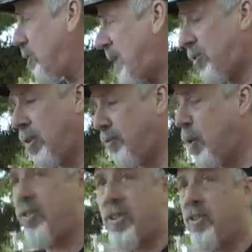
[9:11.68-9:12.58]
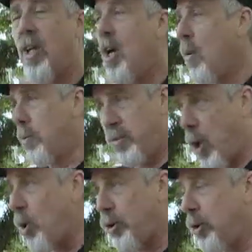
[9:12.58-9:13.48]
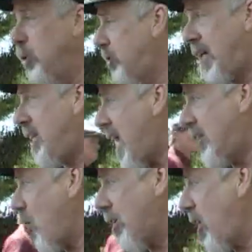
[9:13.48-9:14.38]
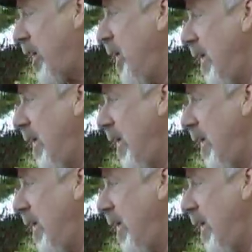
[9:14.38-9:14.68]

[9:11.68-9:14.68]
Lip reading: special forces soldier, who said, yeah, he talked about,